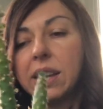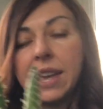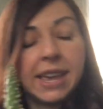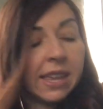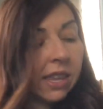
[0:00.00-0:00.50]

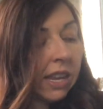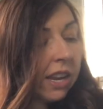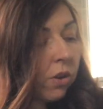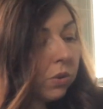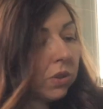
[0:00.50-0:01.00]
And then
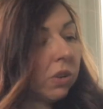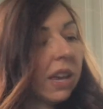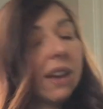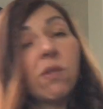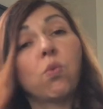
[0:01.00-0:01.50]
I also
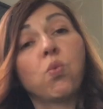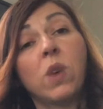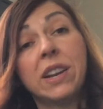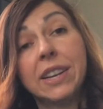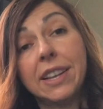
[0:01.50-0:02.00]
have
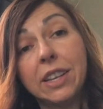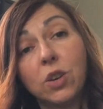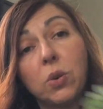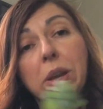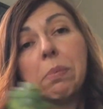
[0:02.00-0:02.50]
one
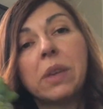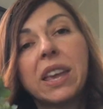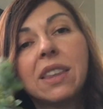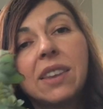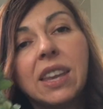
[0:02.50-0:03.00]
Kalanchoe
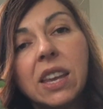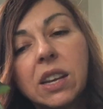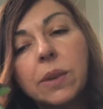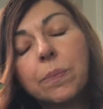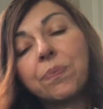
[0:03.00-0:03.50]
plant
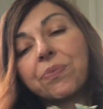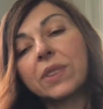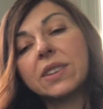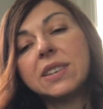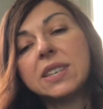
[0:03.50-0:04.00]
here.
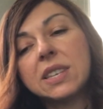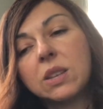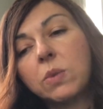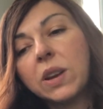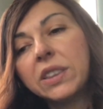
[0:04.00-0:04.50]
This is
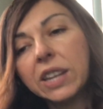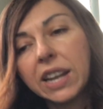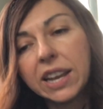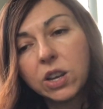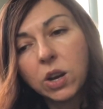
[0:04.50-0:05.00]
the one that
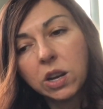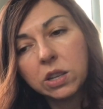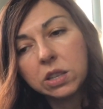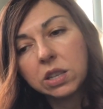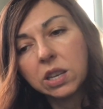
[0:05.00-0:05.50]
I
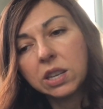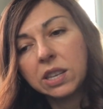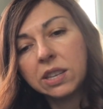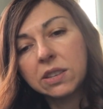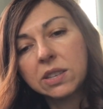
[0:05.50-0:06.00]
got
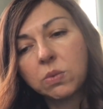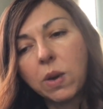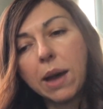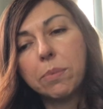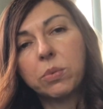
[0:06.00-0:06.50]
in
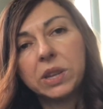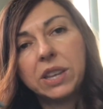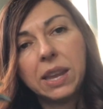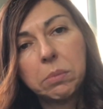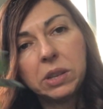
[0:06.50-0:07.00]
swap with
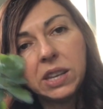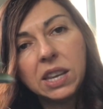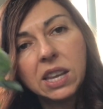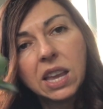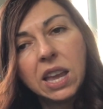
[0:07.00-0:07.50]

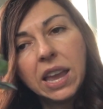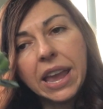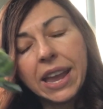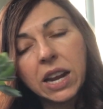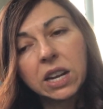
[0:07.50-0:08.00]
Emily,
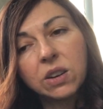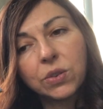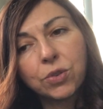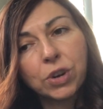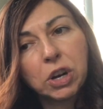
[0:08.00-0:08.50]

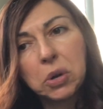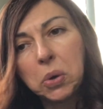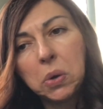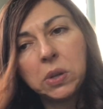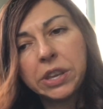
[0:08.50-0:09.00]
and for a
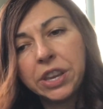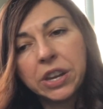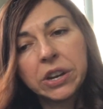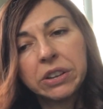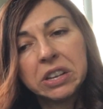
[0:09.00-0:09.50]
whole
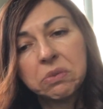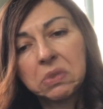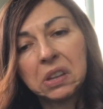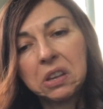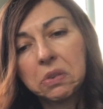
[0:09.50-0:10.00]
year it didn't
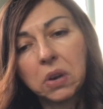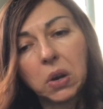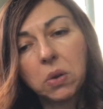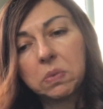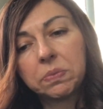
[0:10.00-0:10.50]
really
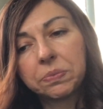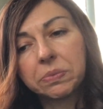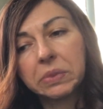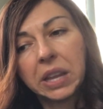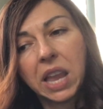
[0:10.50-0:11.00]
grow.
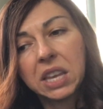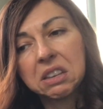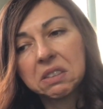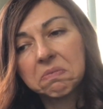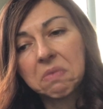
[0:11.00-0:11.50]

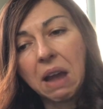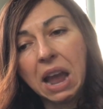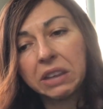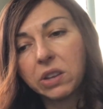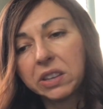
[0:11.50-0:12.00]
Like,
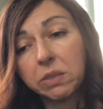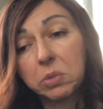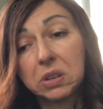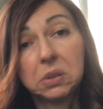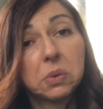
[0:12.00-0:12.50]
I thought I'm
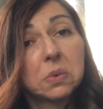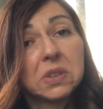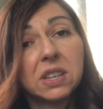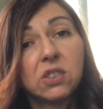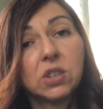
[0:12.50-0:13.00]
gonna
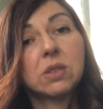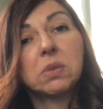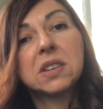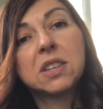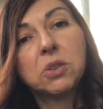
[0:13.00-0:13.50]
lose it. Just
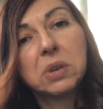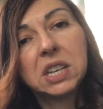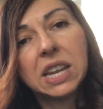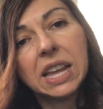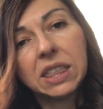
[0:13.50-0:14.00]
wasn't
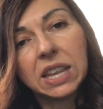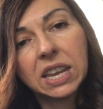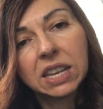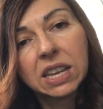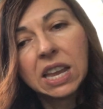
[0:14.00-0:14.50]
doing nothing.